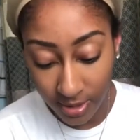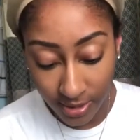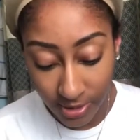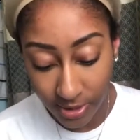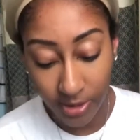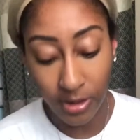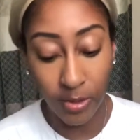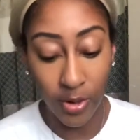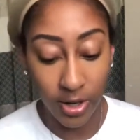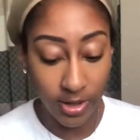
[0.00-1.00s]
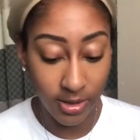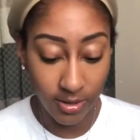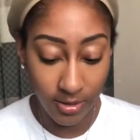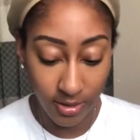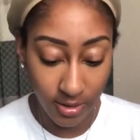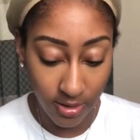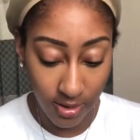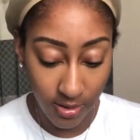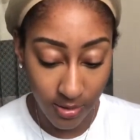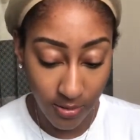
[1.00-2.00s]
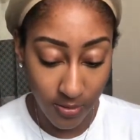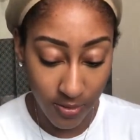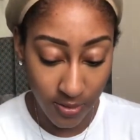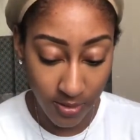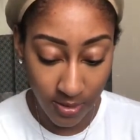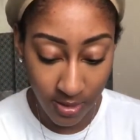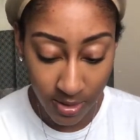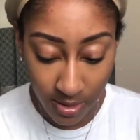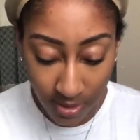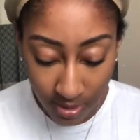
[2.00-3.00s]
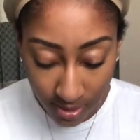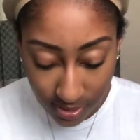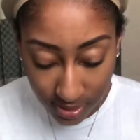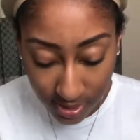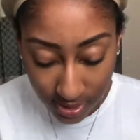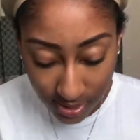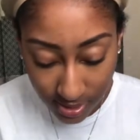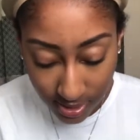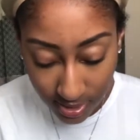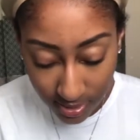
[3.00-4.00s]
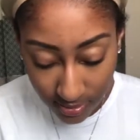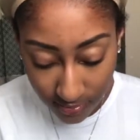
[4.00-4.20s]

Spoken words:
Like, I'll start at the part and go side to side.